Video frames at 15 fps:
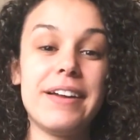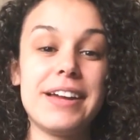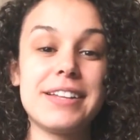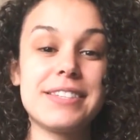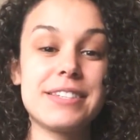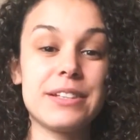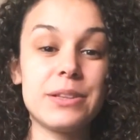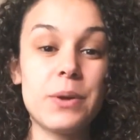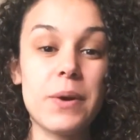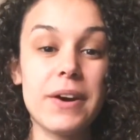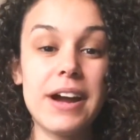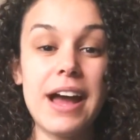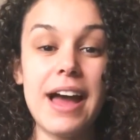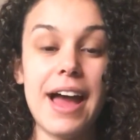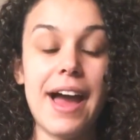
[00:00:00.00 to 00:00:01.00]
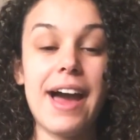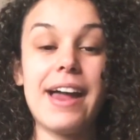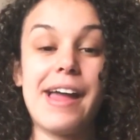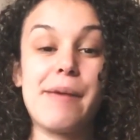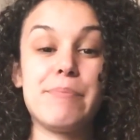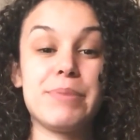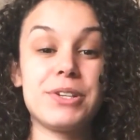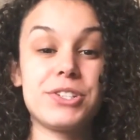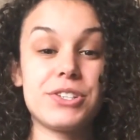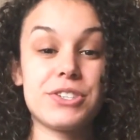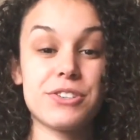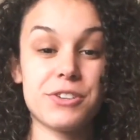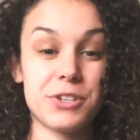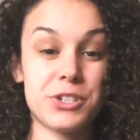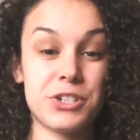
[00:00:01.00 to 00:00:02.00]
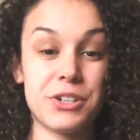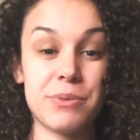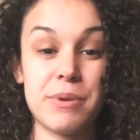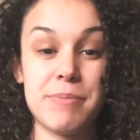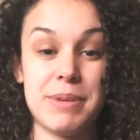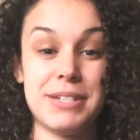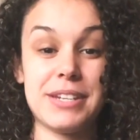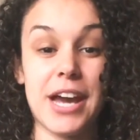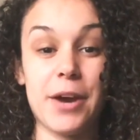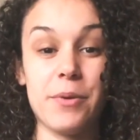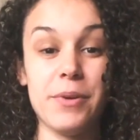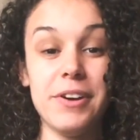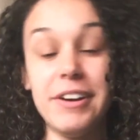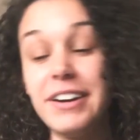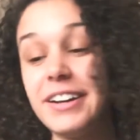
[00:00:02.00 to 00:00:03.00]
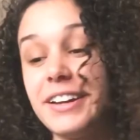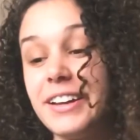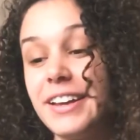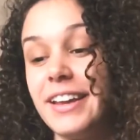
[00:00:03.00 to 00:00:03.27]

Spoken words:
It's laura@ambitiouschristianwomen.org,